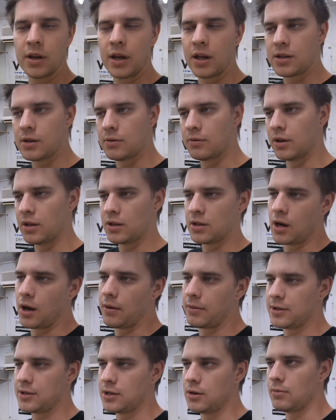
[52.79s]
it's a really time
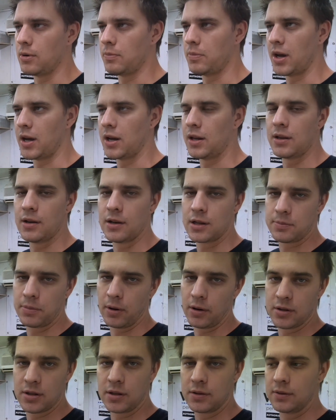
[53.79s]
consuming pain in the ass
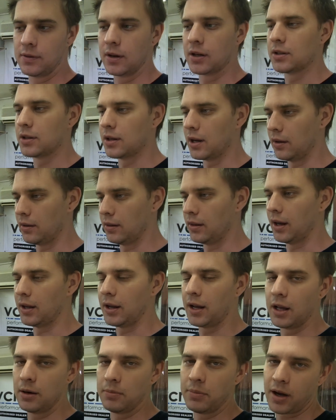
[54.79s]
process of actually getting that
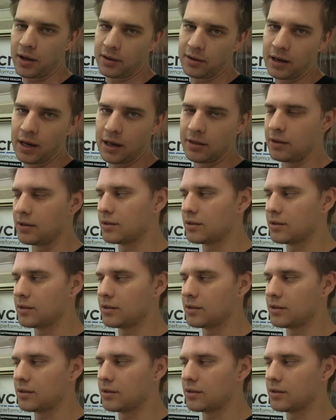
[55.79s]
head back together.